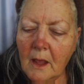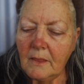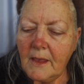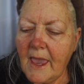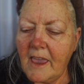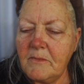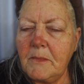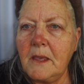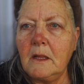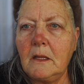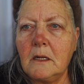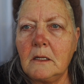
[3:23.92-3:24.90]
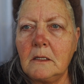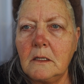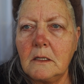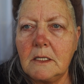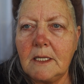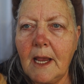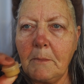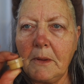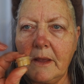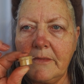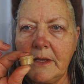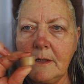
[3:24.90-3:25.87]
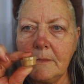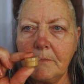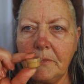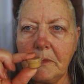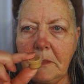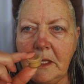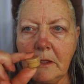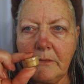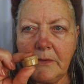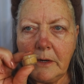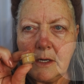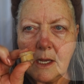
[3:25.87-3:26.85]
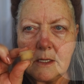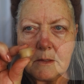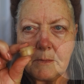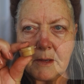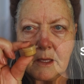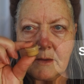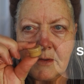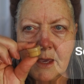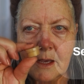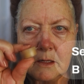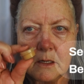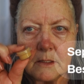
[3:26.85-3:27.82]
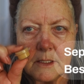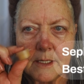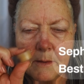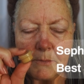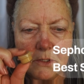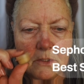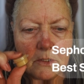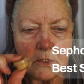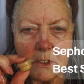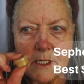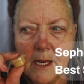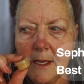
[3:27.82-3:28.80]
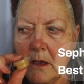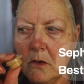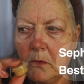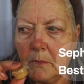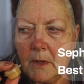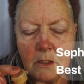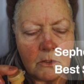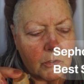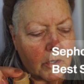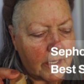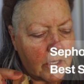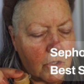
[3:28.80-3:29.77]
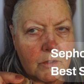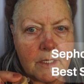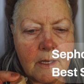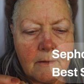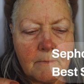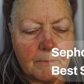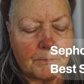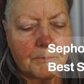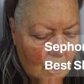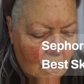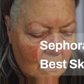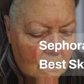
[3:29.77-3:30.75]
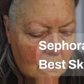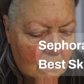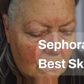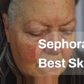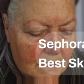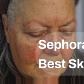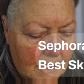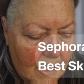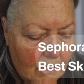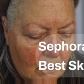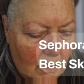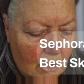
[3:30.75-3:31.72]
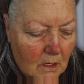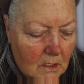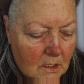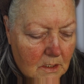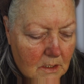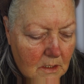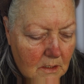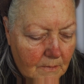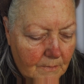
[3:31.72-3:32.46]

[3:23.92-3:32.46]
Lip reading: they gave me a little sample of it. I mean, they're very nice about giving out little samples to take home and try using. So let's see how it looks.